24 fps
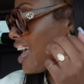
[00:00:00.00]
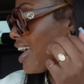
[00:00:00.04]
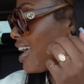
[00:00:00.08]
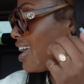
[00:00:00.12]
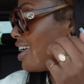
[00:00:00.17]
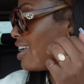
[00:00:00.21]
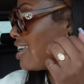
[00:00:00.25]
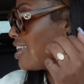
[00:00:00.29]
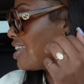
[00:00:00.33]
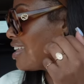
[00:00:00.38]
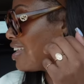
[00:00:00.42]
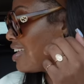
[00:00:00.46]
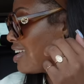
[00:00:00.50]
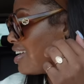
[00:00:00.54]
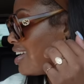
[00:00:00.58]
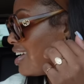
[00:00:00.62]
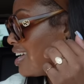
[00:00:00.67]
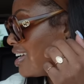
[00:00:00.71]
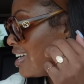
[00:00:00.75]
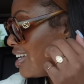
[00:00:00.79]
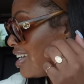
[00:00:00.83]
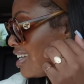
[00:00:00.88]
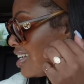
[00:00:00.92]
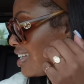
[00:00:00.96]
I ate all the
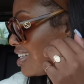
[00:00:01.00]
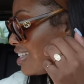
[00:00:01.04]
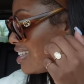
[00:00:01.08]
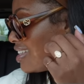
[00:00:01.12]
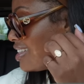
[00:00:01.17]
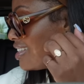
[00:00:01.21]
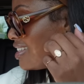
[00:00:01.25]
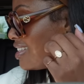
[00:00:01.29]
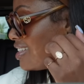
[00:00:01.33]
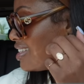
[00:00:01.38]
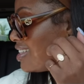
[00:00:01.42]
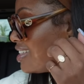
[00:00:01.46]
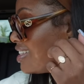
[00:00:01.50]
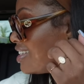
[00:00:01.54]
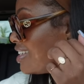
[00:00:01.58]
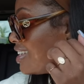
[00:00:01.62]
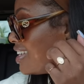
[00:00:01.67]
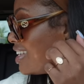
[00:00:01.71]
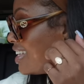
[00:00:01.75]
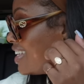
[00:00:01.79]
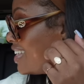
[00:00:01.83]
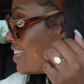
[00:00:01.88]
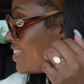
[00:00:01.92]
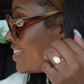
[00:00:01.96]
goldfish. I ate everything
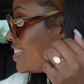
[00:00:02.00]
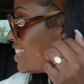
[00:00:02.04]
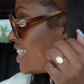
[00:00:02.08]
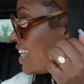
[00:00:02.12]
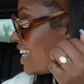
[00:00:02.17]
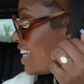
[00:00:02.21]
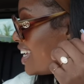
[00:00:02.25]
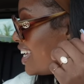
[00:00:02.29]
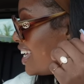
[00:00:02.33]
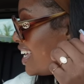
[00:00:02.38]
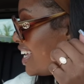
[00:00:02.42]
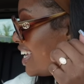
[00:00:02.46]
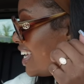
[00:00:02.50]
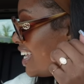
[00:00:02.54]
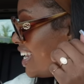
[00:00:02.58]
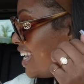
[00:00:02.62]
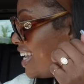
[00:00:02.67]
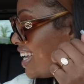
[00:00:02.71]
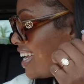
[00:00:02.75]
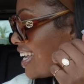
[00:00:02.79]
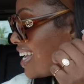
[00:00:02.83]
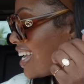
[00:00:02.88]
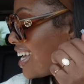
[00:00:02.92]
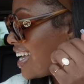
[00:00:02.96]
in here. You
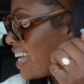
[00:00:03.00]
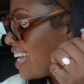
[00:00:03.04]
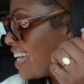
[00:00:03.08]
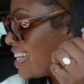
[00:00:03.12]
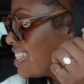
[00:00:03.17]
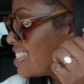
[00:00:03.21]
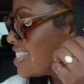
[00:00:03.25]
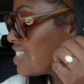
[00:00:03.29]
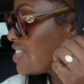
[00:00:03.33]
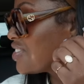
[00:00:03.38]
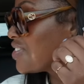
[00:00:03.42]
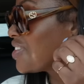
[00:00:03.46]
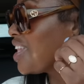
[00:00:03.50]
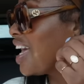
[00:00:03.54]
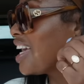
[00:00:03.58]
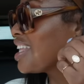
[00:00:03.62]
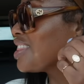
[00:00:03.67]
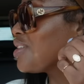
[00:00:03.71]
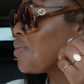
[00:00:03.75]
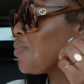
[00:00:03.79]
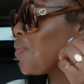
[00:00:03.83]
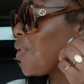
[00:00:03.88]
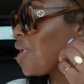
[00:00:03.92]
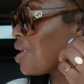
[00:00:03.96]
did? Yep. Did you
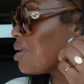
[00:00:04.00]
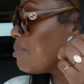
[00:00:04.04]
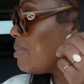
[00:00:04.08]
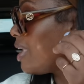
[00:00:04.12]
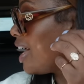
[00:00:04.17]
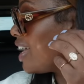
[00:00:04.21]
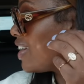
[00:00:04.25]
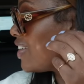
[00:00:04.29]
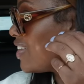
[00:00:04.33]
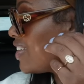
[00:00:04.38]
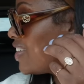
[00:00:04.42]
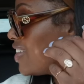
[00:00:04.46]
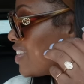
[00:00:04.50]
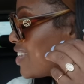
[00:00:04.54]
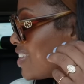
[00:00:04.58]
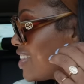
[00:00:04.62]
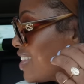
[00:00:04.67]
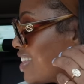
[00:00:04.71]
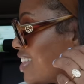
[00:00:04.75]
like the water bottle?